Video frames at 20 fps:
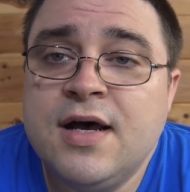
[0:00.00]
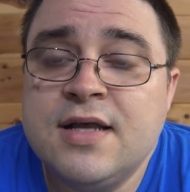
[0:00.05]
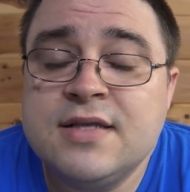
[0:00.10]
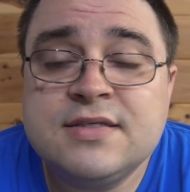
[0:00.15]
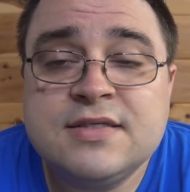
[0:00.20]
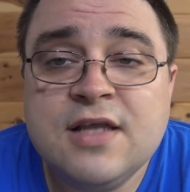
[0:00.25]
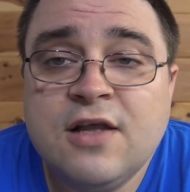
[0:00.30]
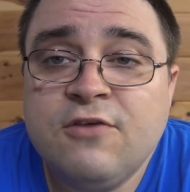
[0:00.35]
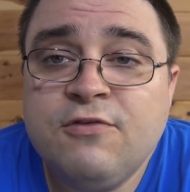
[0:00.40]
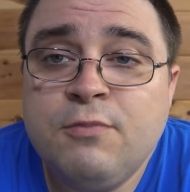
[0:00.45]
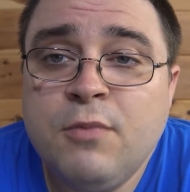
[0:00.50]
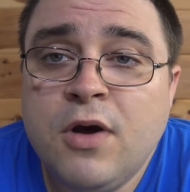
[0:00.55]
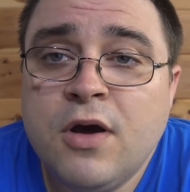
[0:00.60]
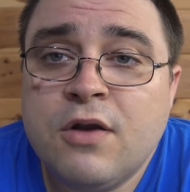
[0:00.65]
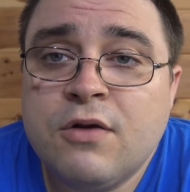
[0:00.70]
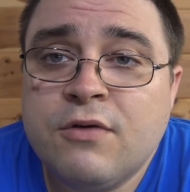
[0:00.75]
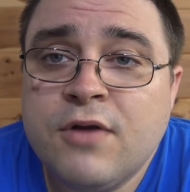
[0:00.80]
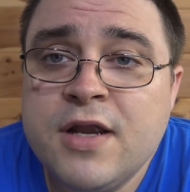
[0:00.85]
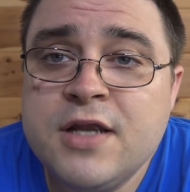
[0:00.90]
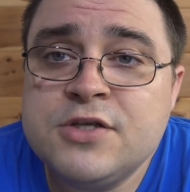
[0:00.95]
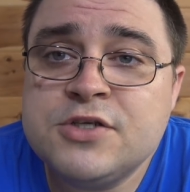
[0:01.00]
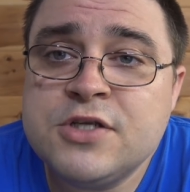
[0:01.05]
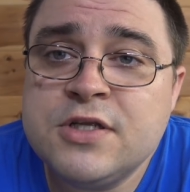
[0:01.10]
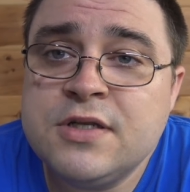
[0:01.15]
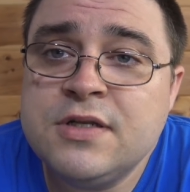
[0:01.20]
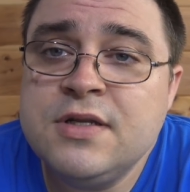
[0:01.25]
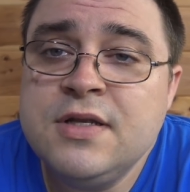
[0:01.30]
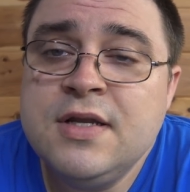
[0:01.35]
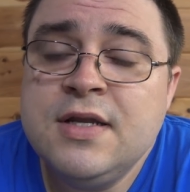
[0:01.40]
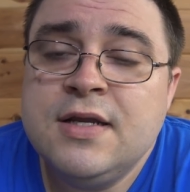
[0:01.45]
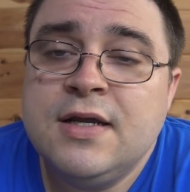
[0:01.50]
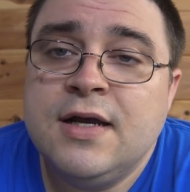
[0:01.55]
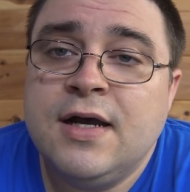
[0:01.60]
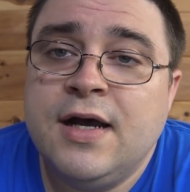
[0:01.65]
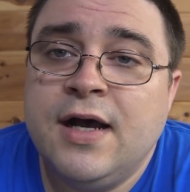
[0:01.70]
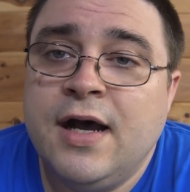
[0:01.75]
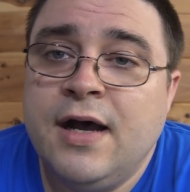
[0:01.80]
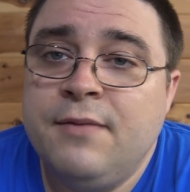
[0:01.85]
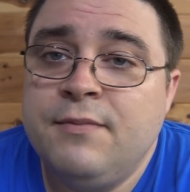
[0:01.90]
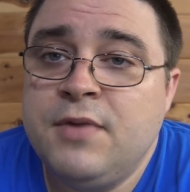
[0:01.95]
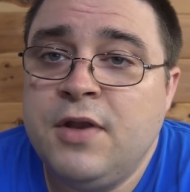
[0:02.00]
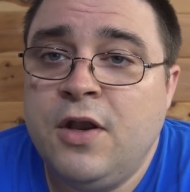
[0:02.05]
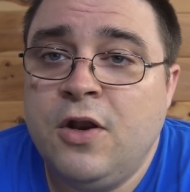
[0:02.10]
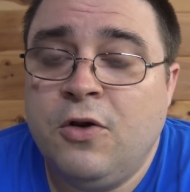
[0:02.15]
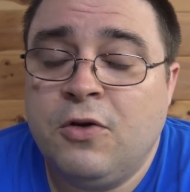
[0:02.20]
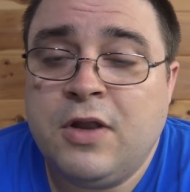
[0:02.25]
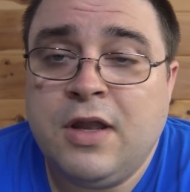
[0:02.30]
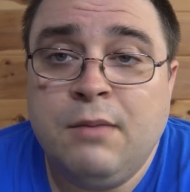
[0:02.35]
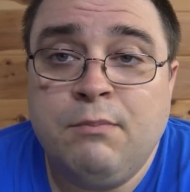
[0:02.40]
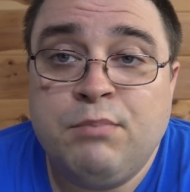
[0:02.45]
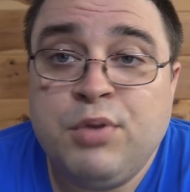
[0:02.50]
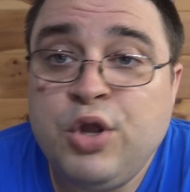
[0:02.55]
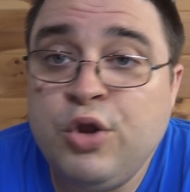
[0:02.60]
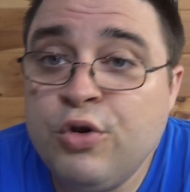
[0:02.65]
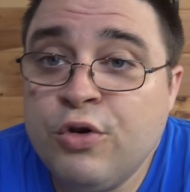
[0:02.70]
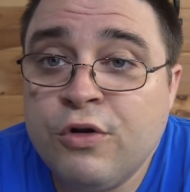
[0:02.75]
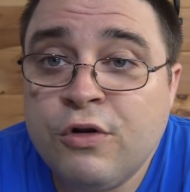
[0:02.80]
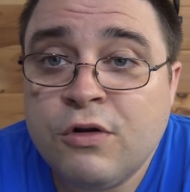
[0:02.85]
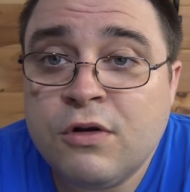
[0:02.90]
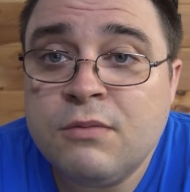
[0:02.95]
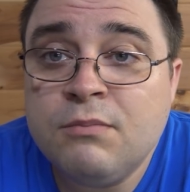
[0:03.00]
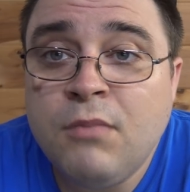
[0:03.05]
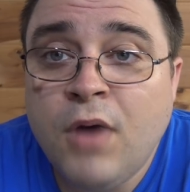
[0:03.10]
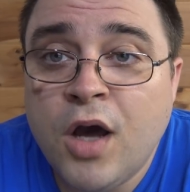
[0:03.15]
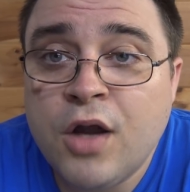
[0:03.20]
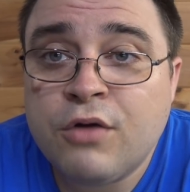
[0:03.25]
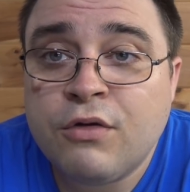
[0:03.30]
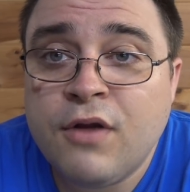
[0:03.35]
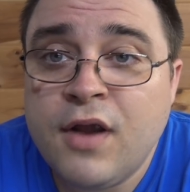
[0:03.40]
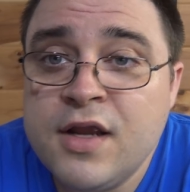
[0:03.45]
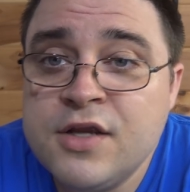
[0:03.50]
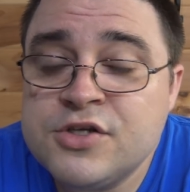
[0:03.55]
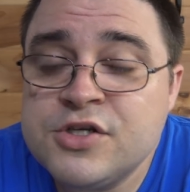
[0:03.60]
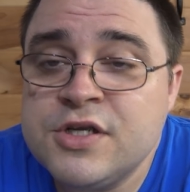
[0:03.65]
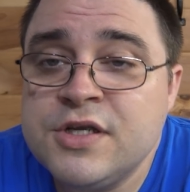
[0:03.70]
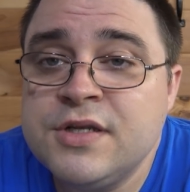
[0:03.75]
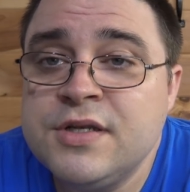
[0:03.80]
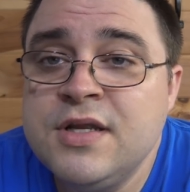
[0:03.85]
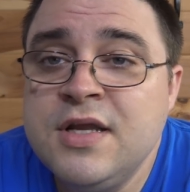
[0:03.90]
Self-moderation, computer moderation.